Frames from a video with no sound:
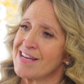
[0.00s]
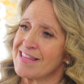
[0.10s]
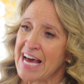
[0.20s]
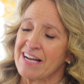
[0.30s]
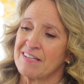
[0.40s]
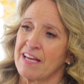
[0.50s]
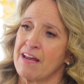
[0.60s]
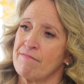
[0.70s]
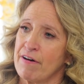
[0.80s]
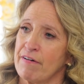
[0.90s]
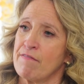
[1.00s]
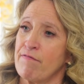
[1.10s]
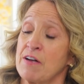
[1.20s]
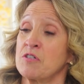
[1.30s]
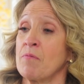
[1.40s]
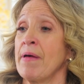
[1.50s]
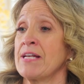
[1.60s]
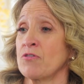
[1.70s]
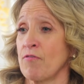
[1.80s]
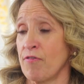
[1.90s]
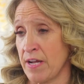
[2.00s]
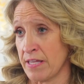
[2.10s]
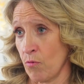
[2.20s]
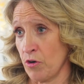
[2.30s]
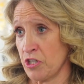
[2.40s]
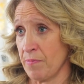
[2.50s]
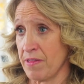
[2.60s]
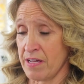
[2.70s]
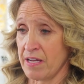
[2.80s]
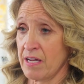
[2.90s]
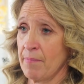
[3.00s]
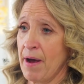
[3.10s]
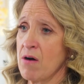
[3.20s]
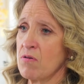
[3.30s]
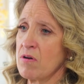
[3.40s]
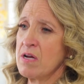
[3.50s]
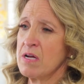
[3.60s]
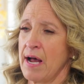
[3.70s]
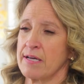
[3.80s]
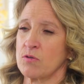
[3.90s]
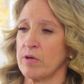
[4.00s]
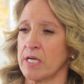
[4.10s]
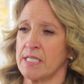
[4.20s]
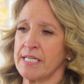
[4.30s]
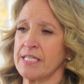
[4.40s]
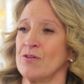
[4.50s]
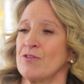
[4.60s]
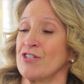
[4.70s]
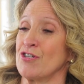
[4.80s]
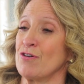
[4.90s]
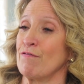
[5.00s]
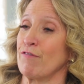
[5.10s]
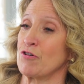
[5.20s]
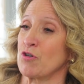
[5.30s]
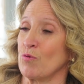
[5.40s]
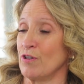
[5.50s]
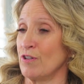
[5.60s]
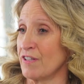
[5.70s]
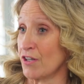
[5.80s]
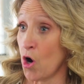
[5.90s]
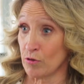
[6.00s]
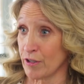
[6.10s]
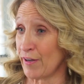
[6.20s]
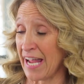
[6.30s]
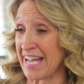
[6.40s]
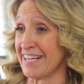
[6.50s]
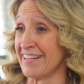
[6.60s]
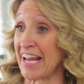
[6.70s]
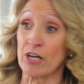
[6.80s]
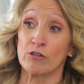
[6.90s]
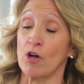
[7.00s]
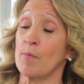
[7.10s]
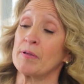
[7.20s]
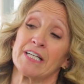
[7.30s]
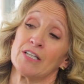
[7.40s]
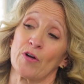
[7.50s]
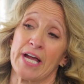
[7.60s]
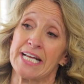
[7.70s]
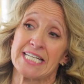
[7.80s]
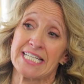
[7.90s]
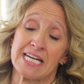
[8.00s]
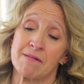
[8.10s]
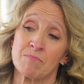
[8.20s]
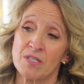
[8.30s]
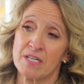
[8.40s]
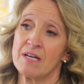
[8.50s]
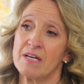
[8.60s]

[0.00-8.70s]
That is a very fundamental thing that we should be thinking about as we continue to do virtual, co-located, and globally located teams.